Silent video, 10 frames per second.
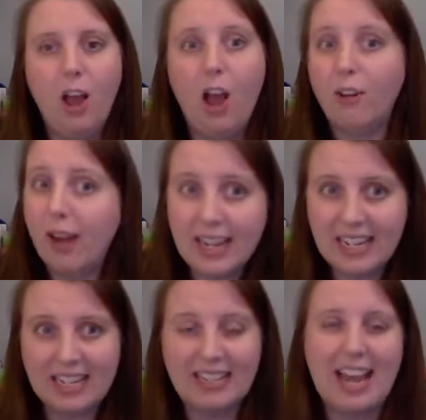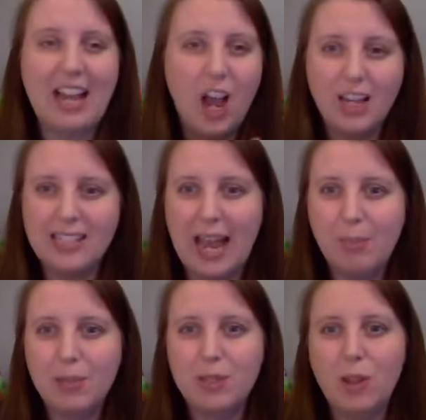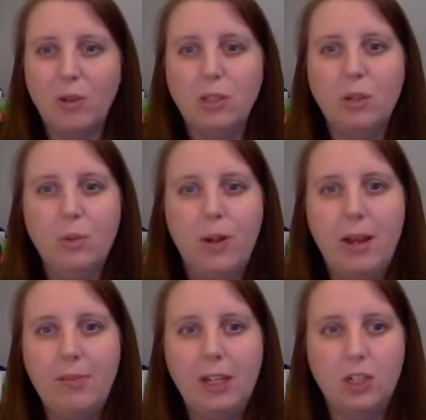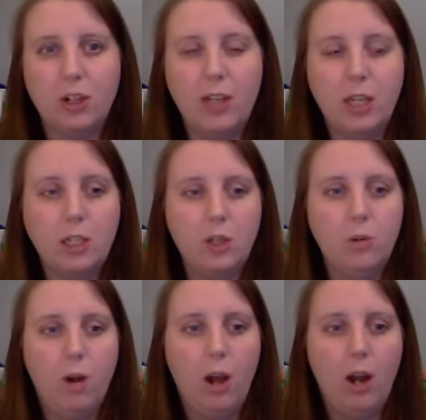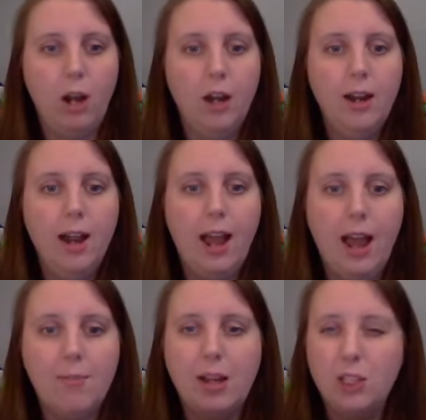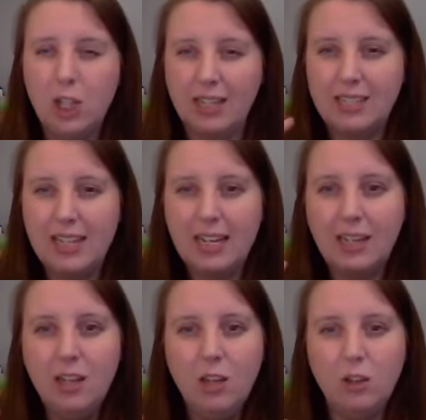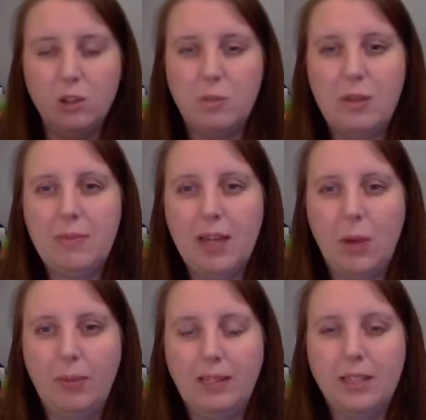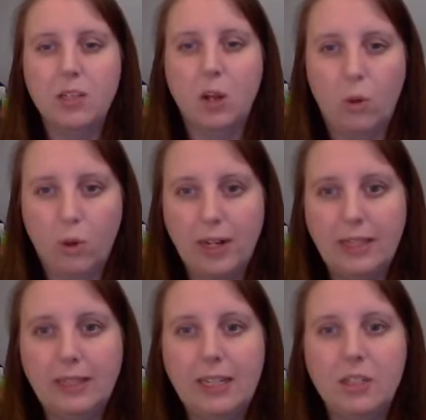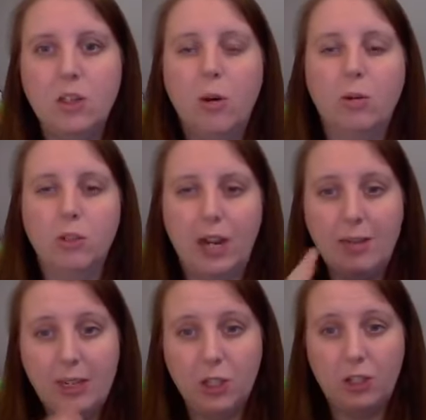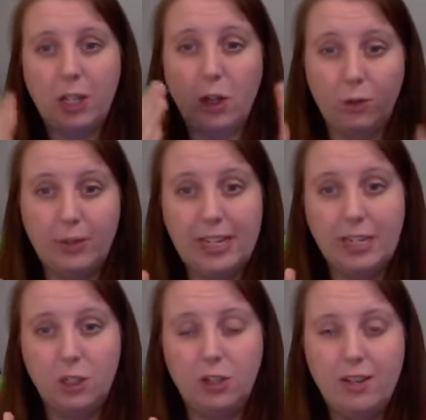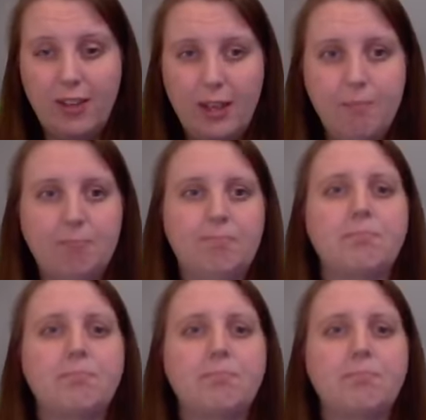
already that concept. So you want to make sure that you are adjusting those PBL plans accordingly. So try to make sure that your re-entry event